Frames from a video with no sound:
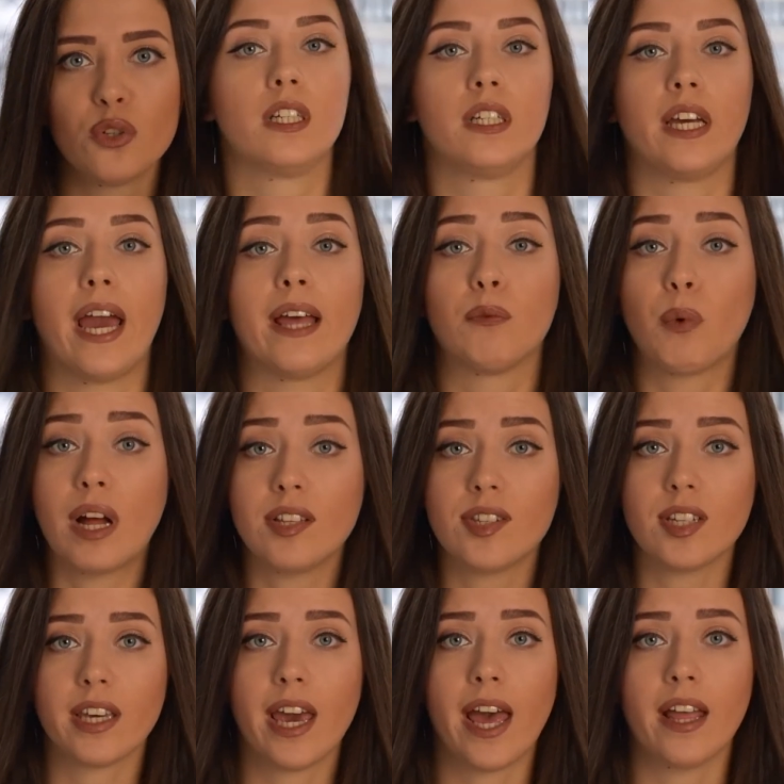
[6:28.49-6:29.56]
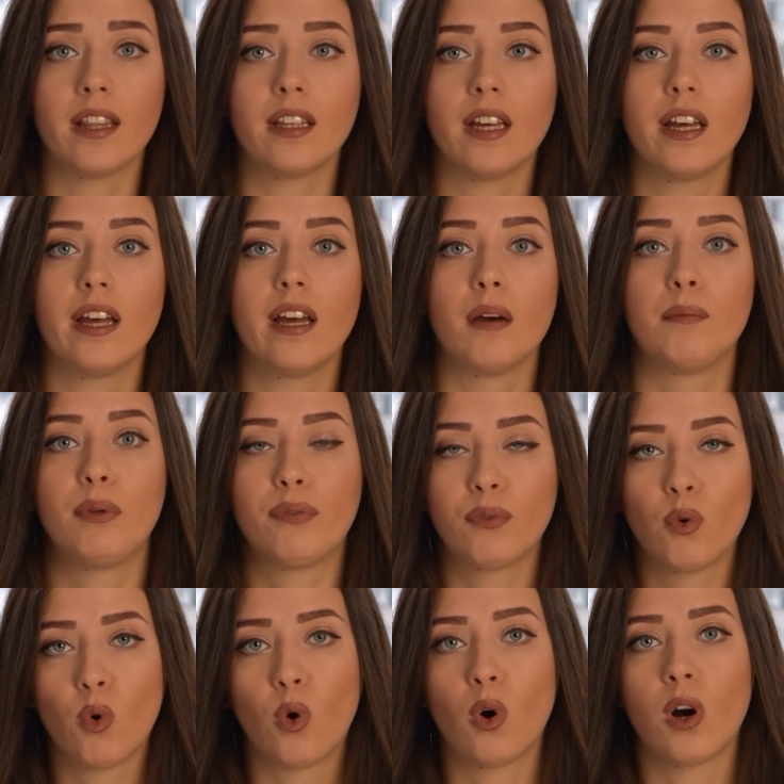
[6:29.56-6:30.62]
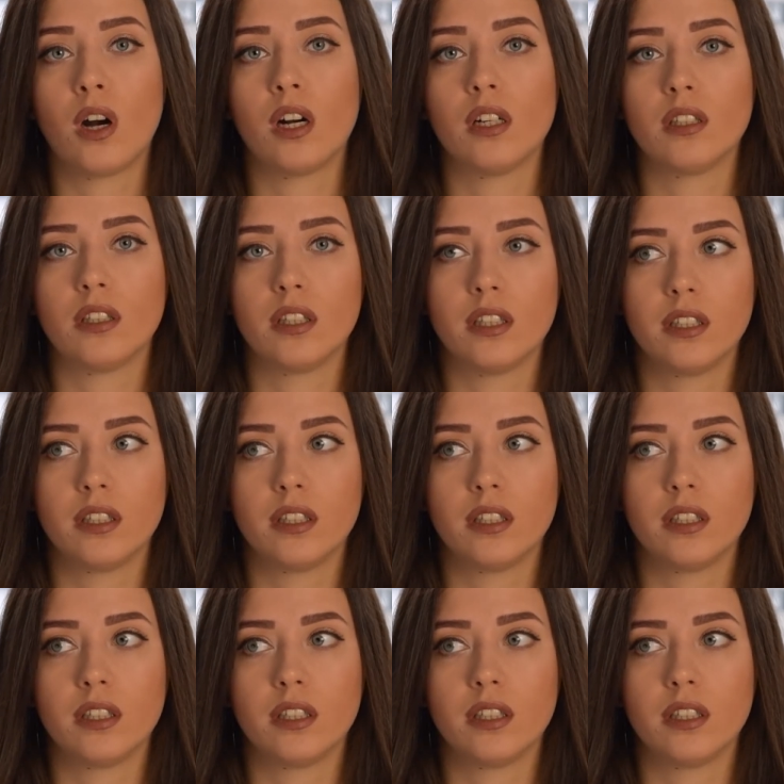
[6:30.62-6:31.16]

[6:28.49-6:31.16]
Yeah, and once again, before